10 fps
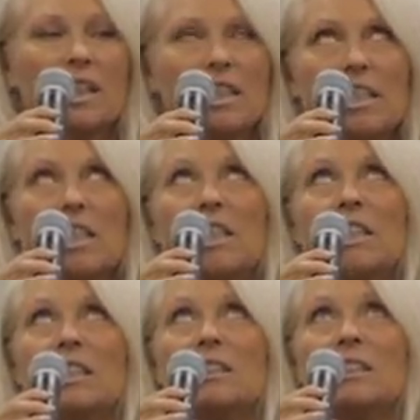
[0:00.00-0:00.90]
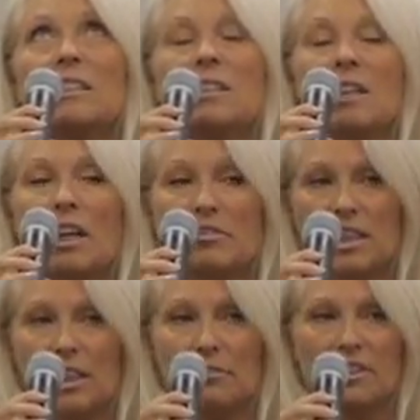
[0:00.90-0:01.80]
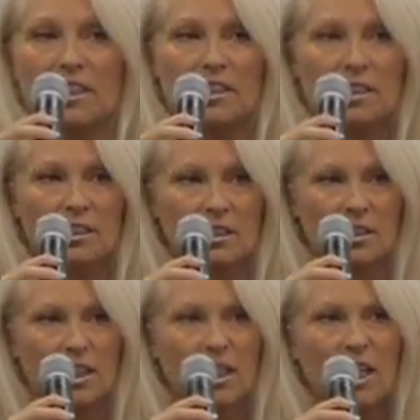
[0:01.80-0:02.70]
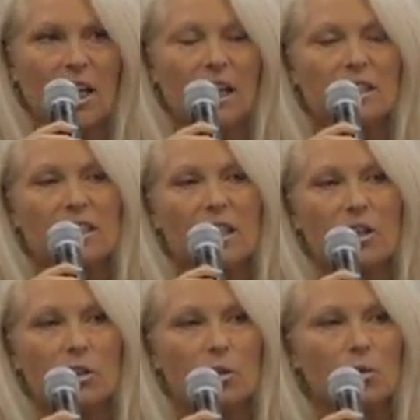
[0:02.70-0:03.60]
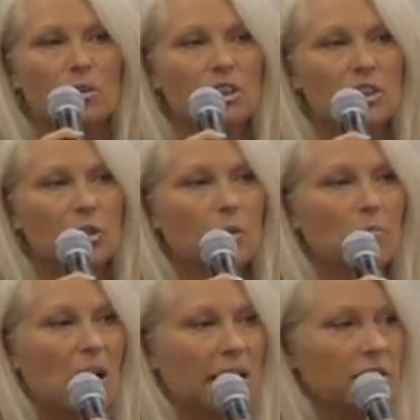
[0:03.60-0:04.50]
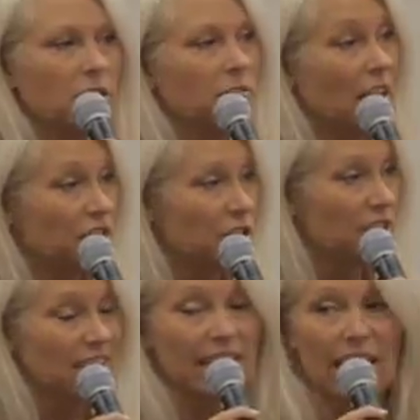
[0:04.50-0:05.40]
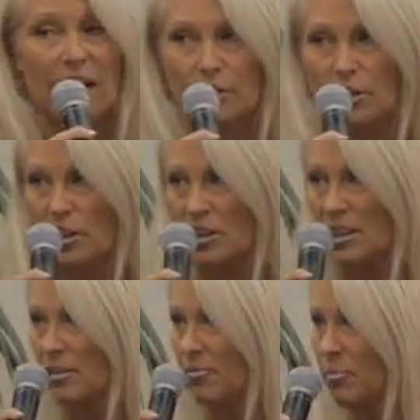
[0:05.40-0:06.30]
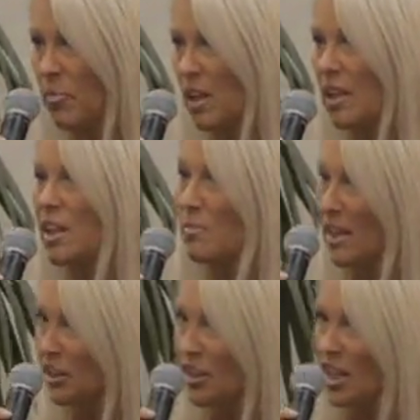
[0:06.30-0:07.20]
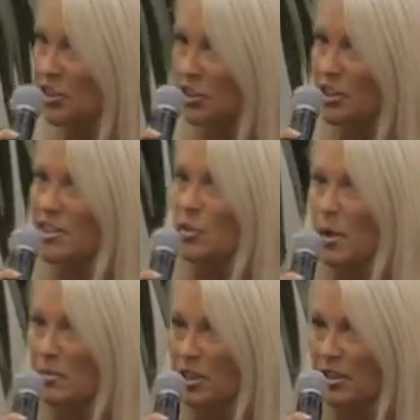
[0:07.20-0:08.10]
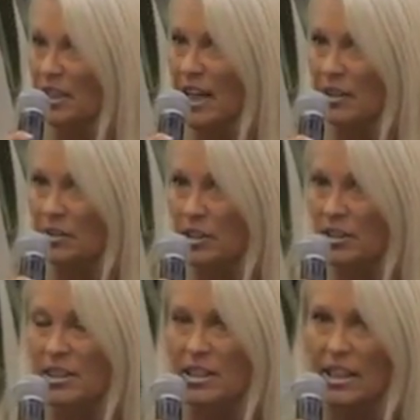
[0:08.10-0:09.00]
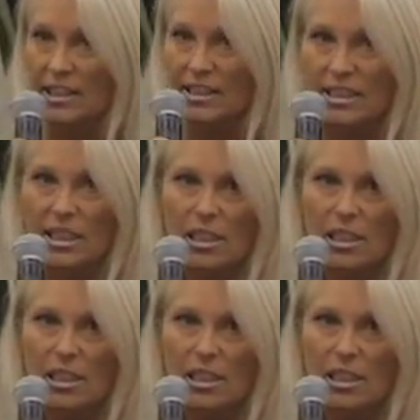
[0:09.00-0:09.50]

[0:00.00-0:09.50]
in need of safety. And so, just a reminder of hunters and gatherers. The men are the hunters, the women are the gatherers. It's